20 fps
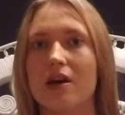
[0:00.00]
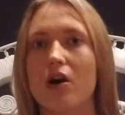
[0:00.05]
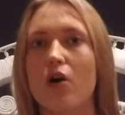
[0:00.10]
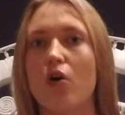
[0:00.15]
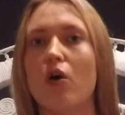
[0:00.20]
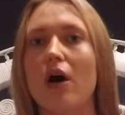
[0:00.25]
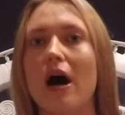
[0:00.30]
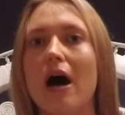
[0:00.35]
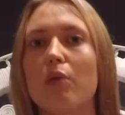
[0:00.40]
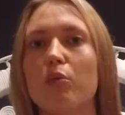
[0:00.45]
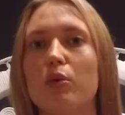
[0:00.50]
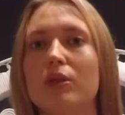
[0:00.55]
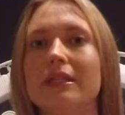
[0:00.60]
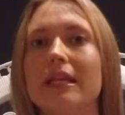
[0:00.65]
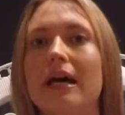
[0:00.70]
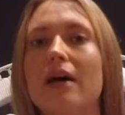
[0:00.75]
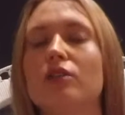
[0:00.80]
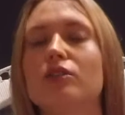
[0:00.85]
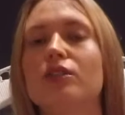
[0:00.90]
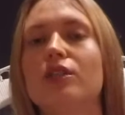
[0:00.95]
So I will
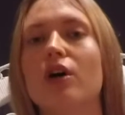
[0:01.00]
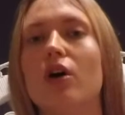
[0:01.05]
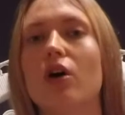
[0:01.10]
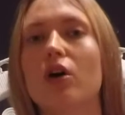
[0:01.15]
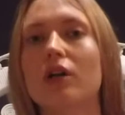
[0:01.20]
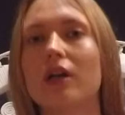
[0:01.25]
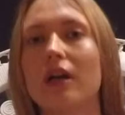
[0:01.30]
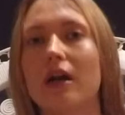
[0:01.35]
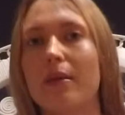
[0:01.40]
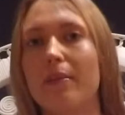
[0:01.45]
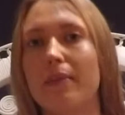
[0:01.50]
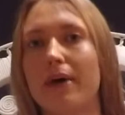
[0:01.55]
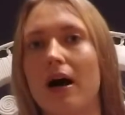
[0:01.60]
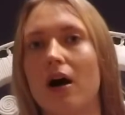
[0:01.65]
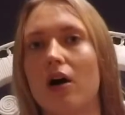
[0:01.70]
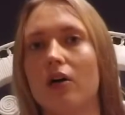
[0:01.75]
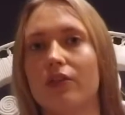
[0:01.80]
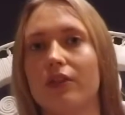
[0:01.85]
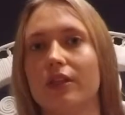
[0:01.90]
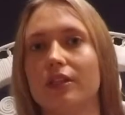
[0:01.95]
now talk
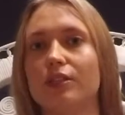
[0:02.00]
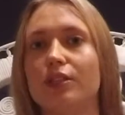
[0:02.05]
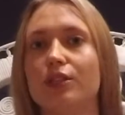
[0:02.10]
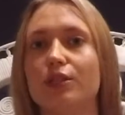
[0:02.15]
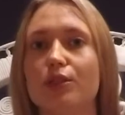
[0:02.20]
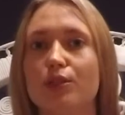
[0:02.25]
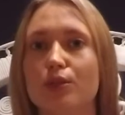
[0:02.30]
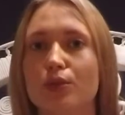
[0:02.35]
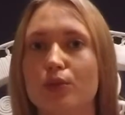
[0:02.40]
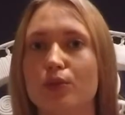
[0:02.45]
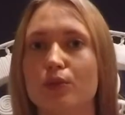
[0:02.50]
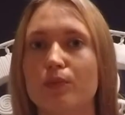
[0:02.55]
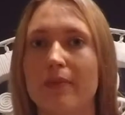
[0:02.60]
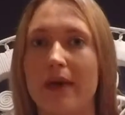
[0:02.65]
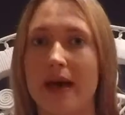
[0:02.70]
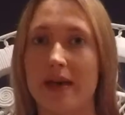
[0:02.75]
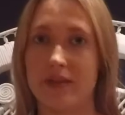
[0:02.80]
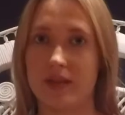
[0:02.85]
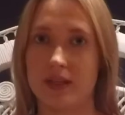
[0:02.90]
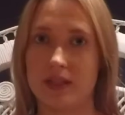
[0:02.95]
about the 2
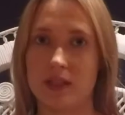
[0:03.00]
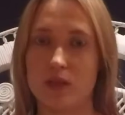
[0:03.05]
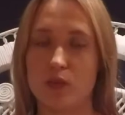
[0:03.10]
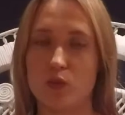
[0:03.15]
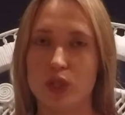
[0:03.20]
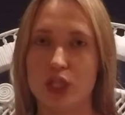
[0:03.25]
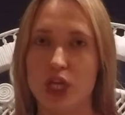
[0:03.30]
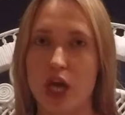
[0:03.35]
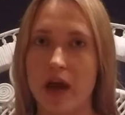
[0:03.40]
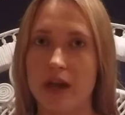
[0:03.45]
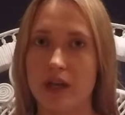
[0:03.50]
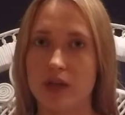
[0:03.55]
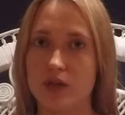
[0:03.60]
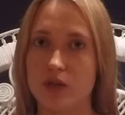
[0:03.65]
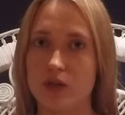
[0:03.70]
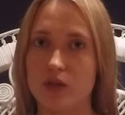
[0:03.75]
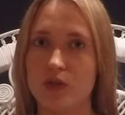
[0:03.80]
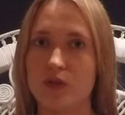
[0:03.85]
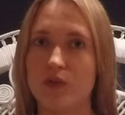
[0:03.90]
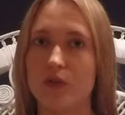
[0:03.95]
methods which I
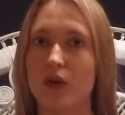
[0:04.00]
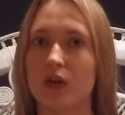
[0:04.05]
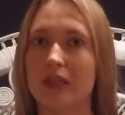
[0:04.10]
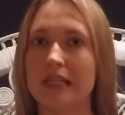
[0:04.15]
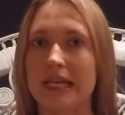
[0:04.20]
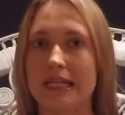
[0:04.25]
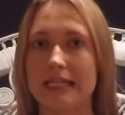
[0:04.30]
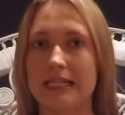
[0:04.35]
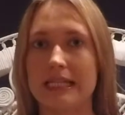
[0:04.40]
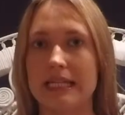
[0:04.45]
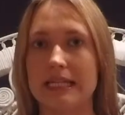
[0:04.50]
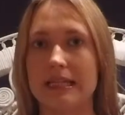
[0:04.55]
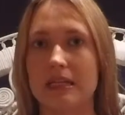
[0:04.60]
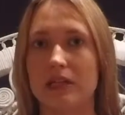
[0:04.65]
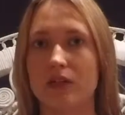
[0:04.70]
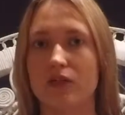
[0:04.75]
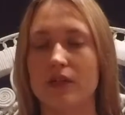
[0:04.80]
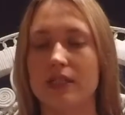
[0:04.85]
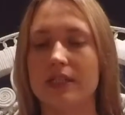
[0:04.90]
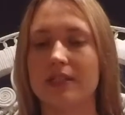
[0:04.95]
use for cleansing the
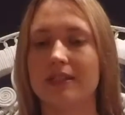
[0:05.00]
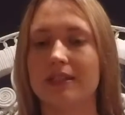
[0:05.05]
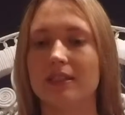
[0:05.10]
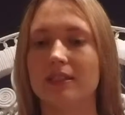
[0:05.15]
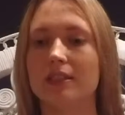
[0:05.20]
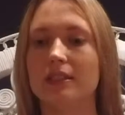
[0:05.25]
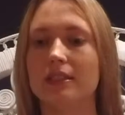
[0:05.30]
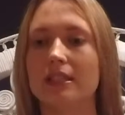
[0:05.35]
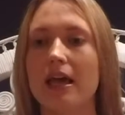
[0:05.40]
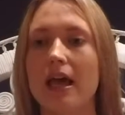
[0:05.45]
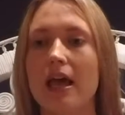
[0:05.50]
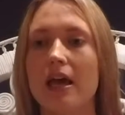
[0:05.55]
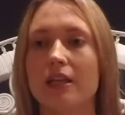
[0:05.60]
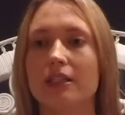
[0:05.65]
crystals.